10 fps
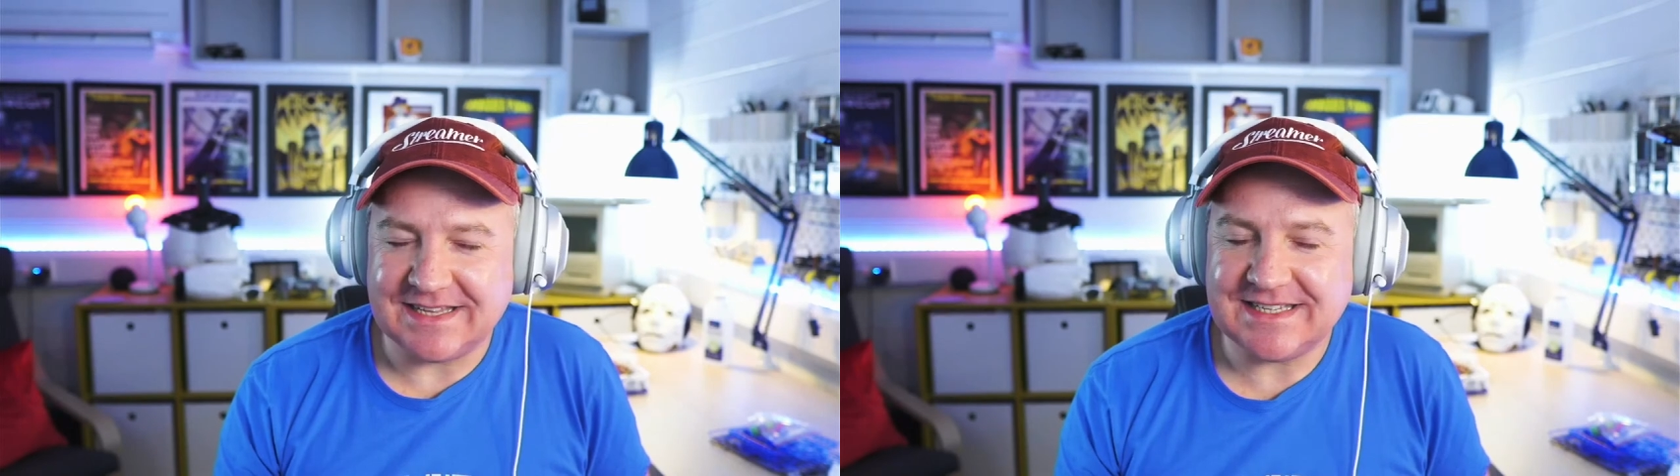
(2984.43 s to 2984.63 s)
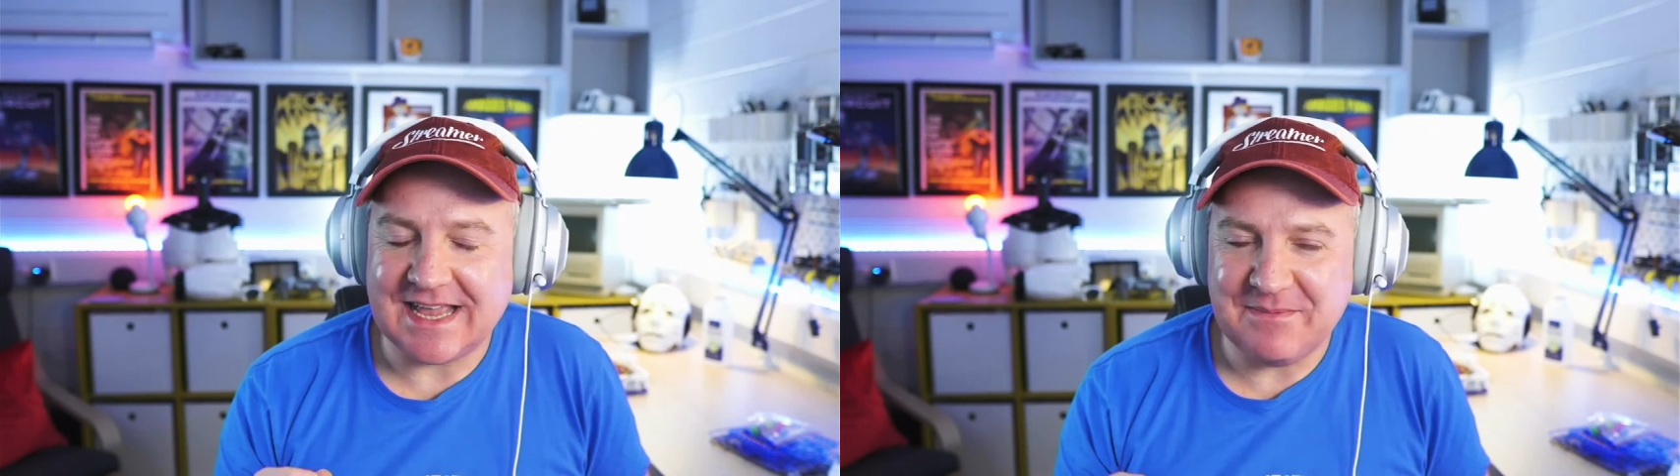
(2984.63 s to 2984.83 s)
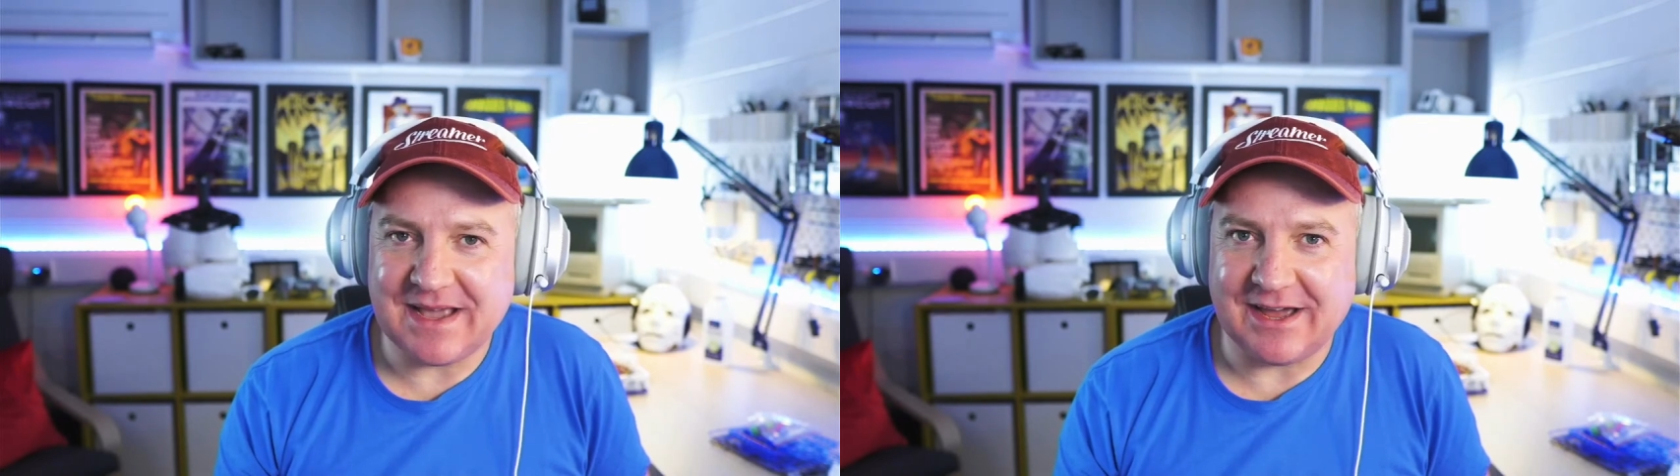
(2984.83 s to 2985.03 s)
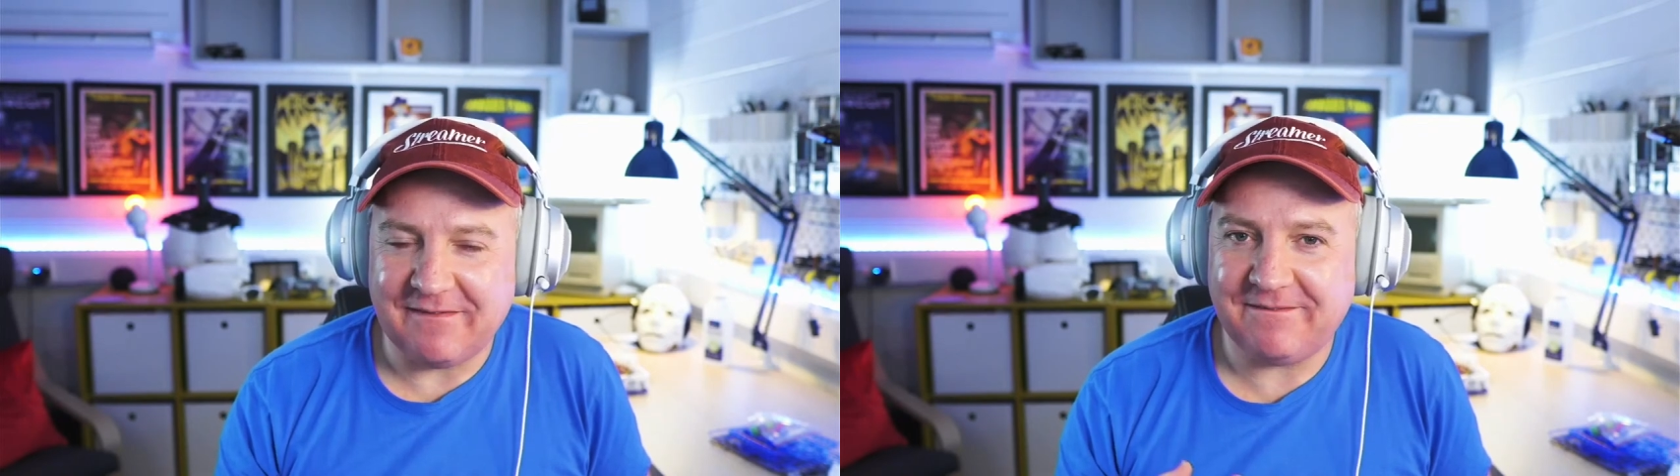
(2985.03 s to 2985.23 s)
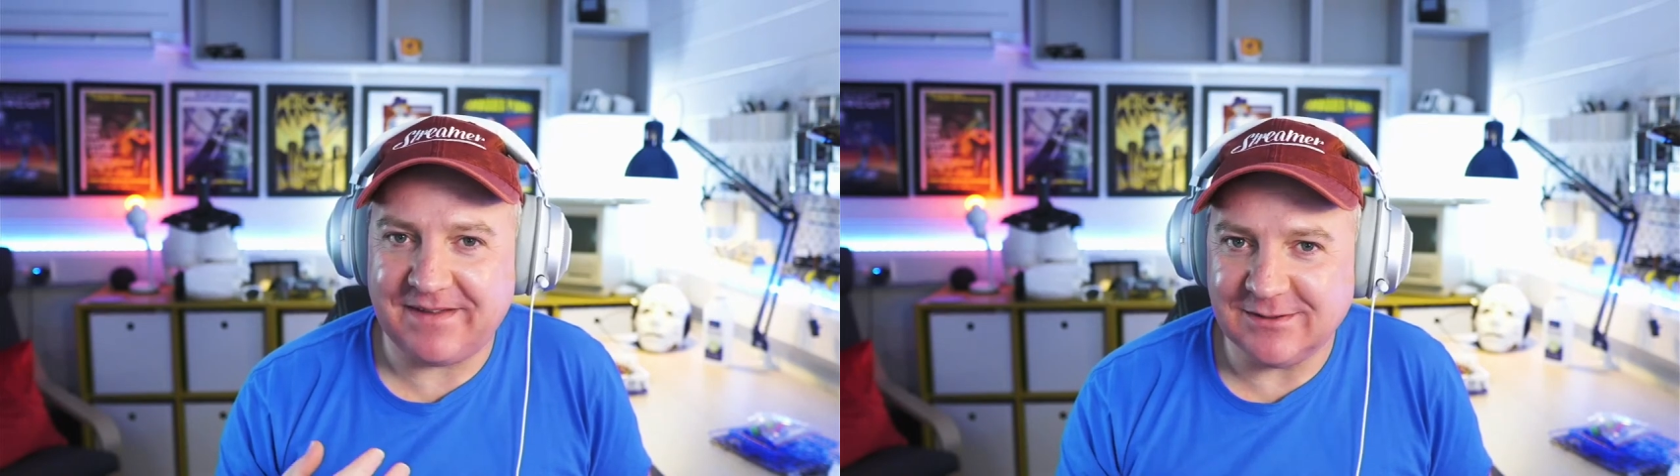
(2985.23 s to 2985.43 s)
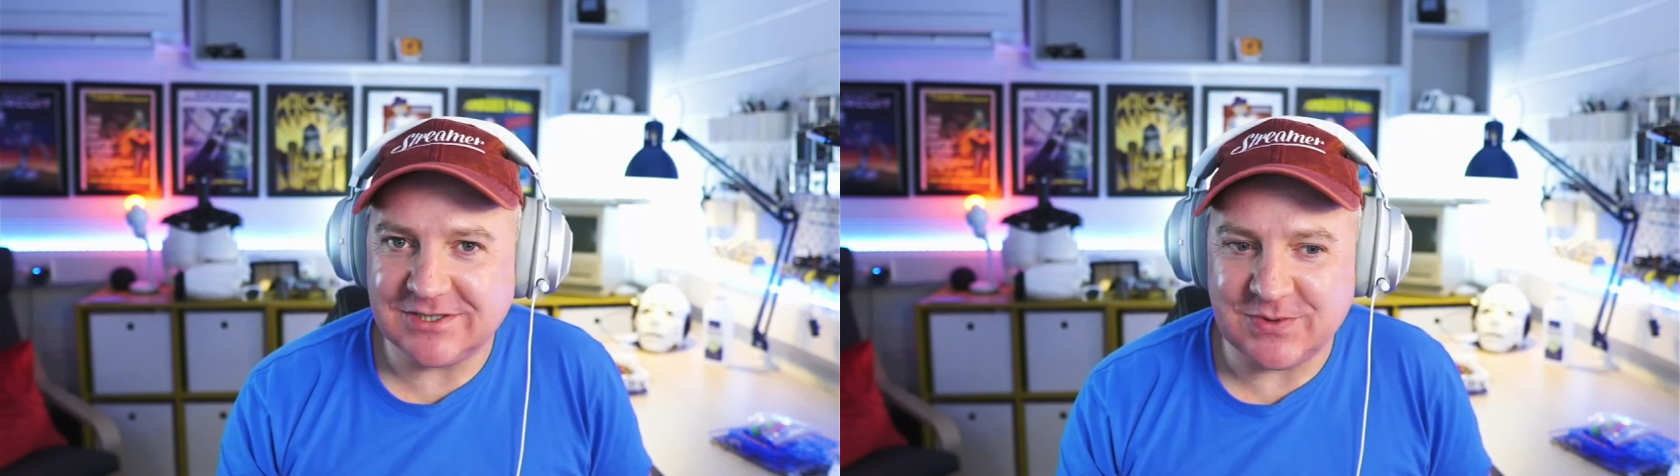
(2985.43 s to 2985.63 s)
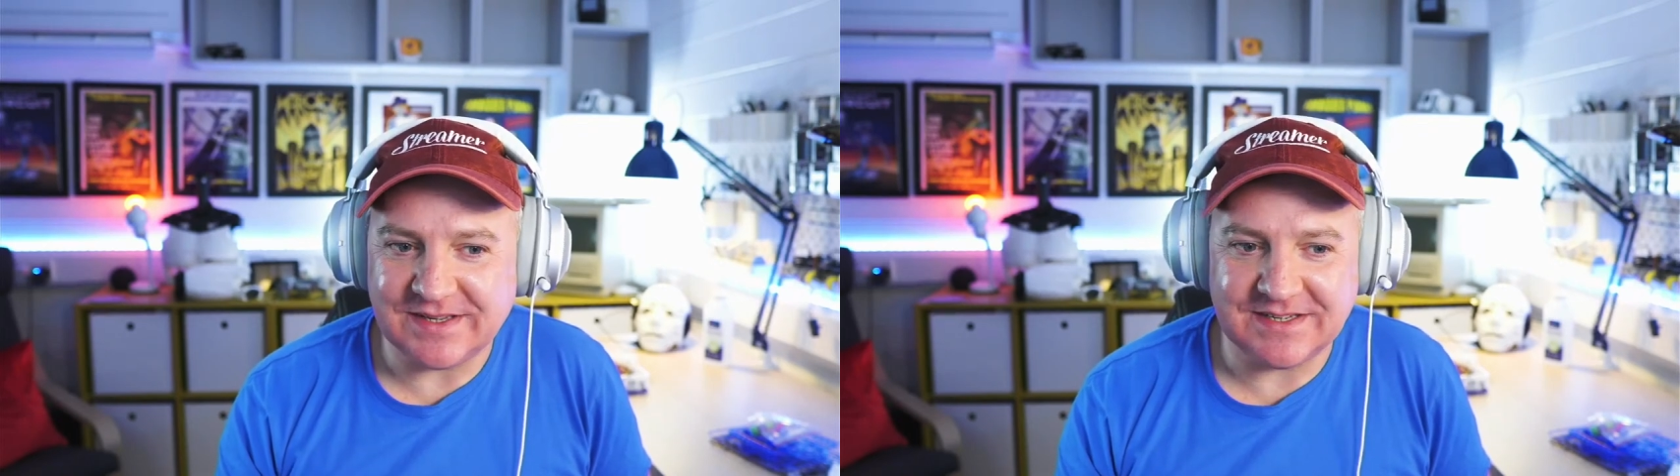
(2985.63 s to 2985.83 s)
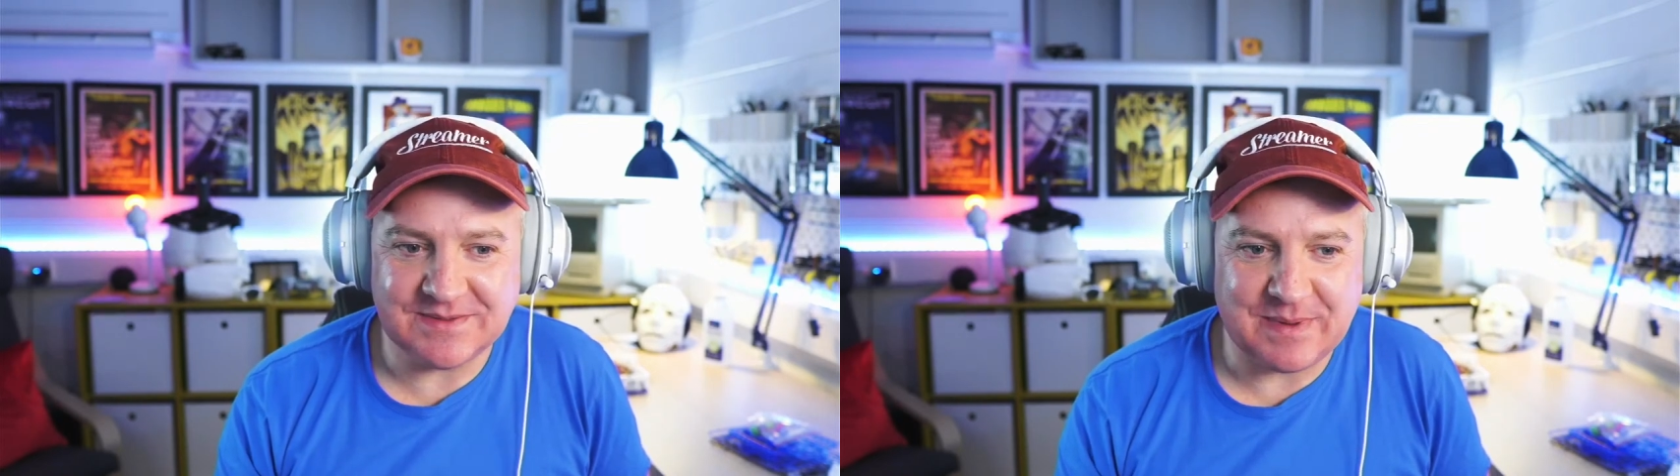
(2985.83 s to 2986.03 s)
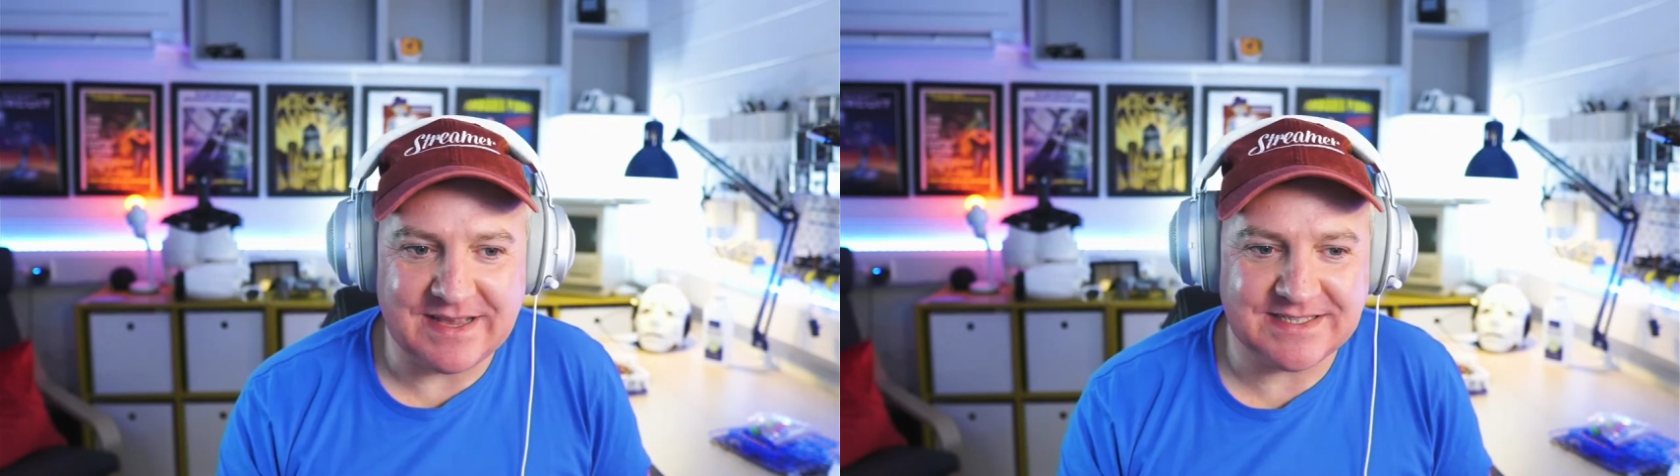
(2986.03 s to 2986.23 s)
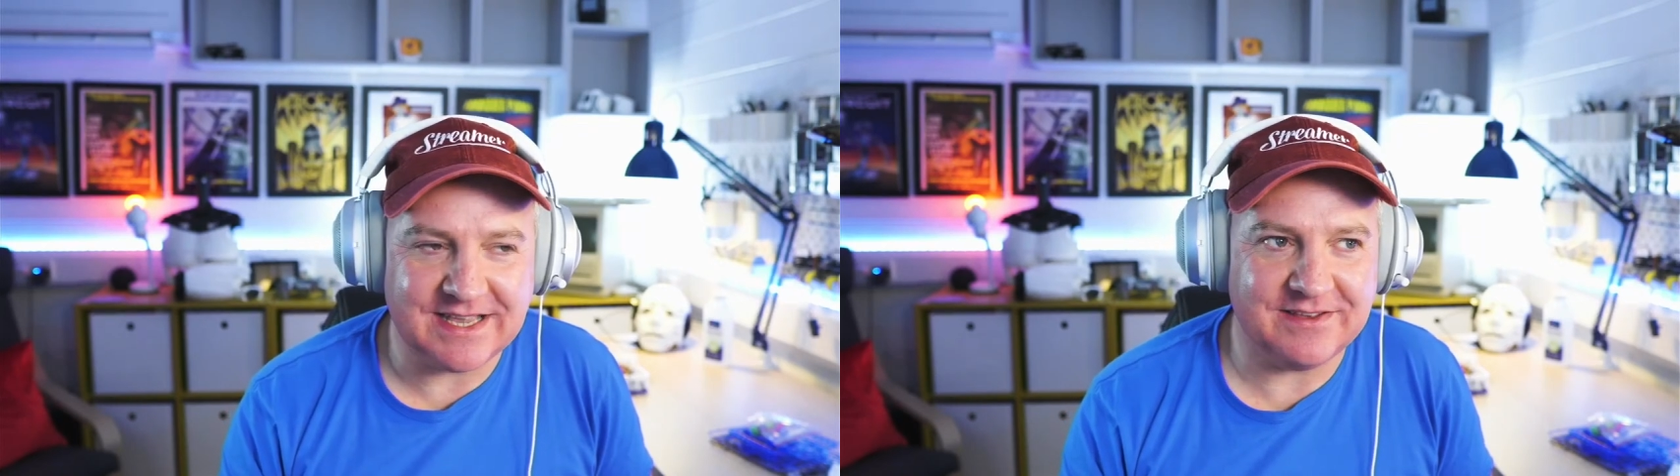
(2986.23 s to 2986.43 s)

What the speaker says: same kind of feel to it as BASIC.